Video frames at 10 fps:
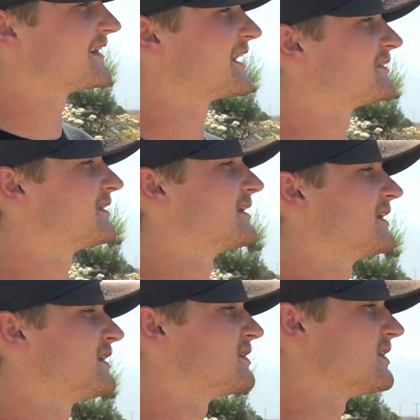like
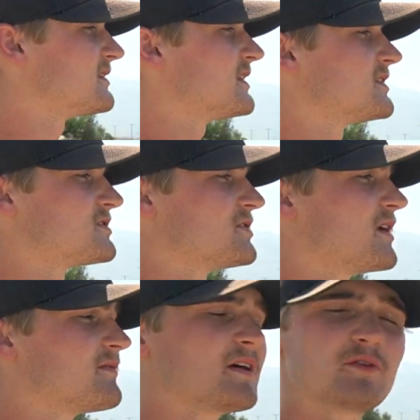and the thing is too,
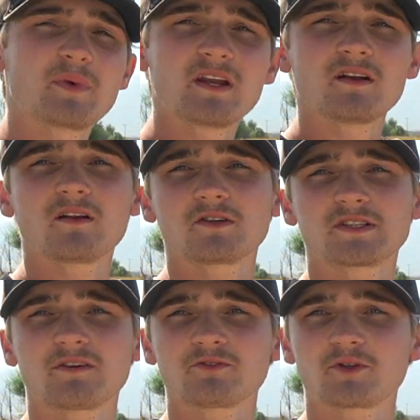I've never been in a long
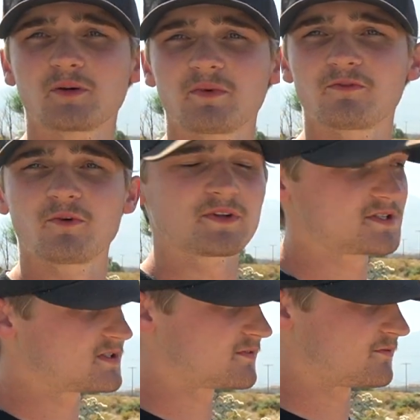travel truck before. This is the